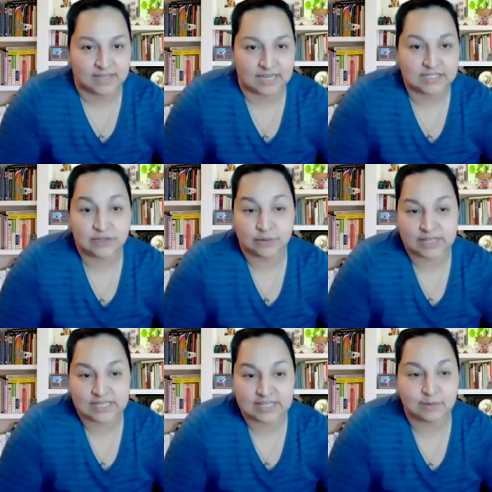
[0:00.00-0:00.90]
And so I
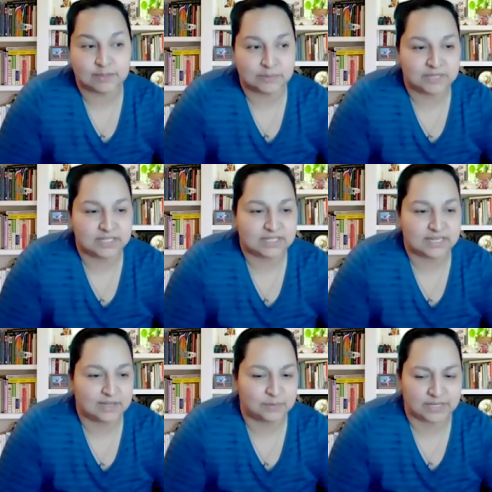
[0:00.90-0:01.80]
think that was the biggest
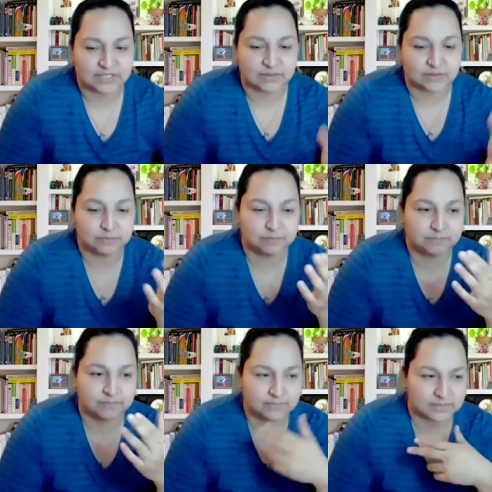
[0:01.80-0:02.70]
takeaway. So
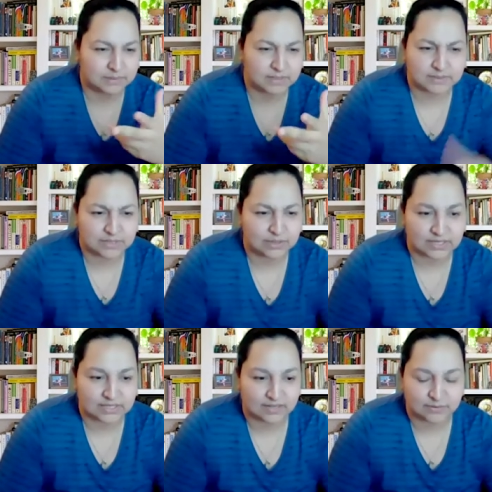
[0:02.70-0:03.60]
sometimes I try
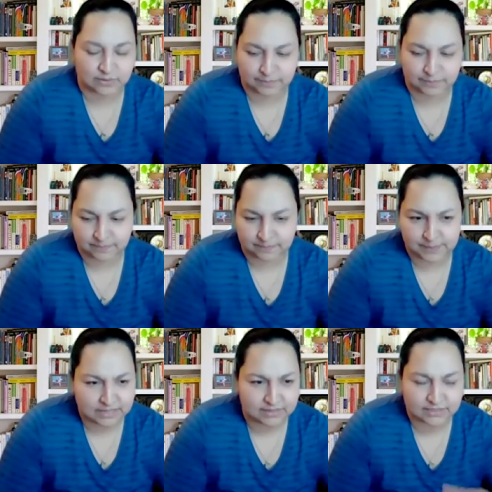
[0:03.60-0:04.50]
to talk to other
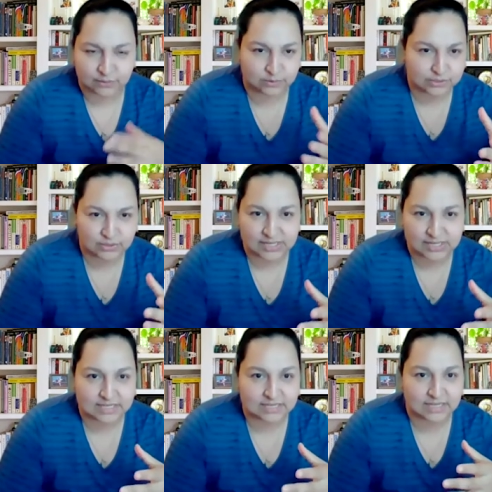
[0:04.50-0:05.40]
parents who are
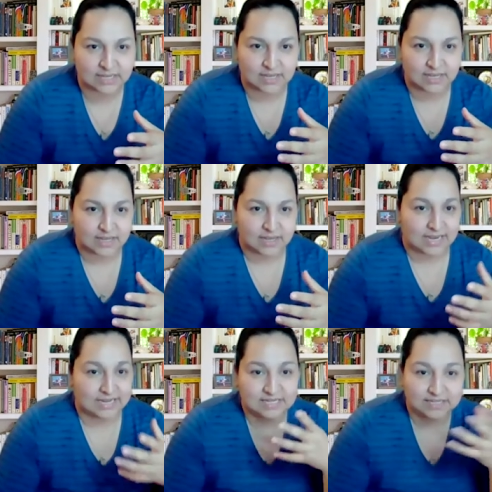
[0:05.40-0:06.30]
struggling.
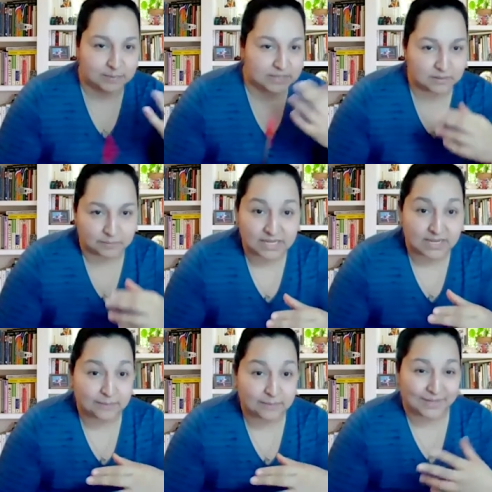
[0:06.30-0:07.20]
I need to make some
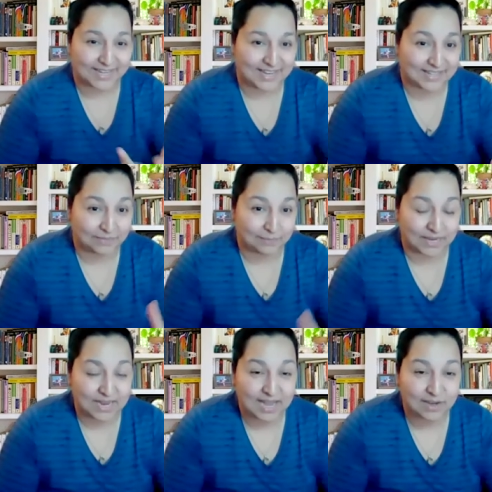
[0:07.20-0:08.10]
income, but I can't leave my
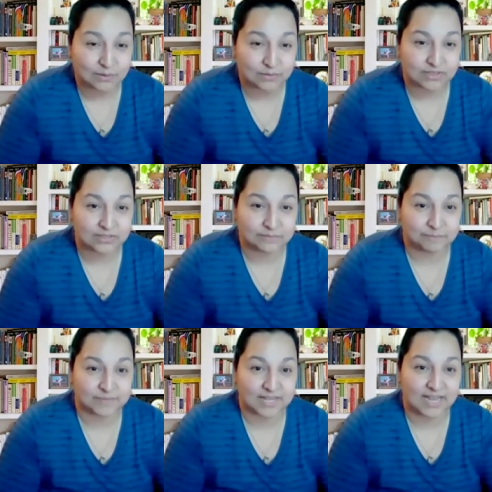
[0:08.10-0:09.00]
house.
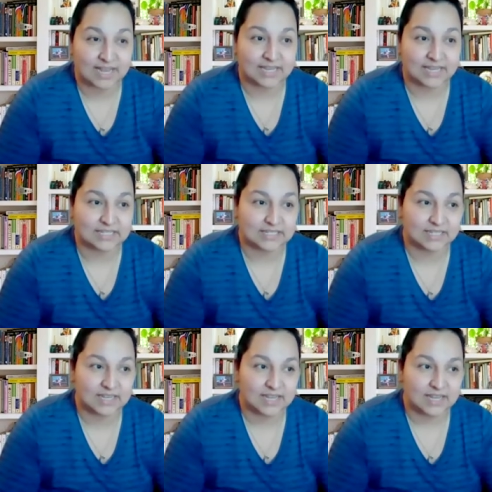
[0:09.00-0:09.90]
And
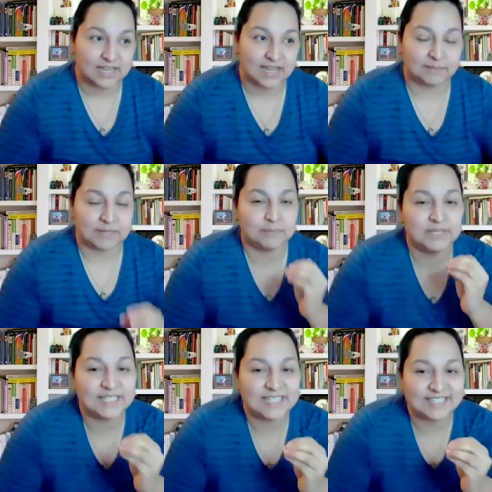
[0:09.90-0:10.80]
I'm like,
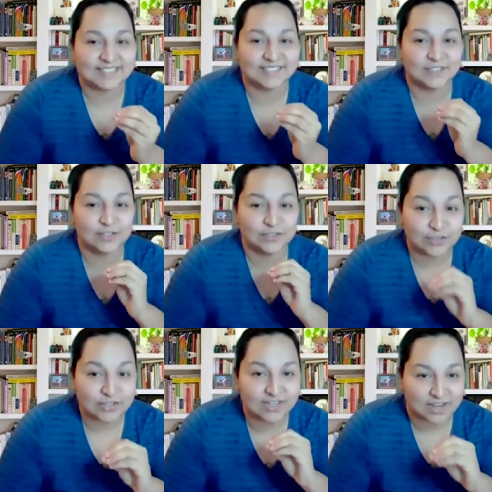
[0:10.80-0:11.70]
please
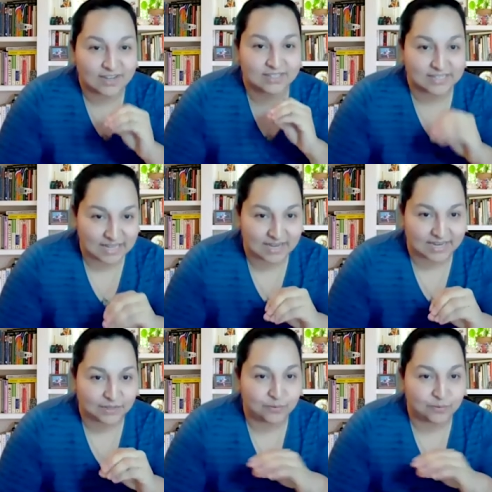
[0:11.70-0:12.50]
look online.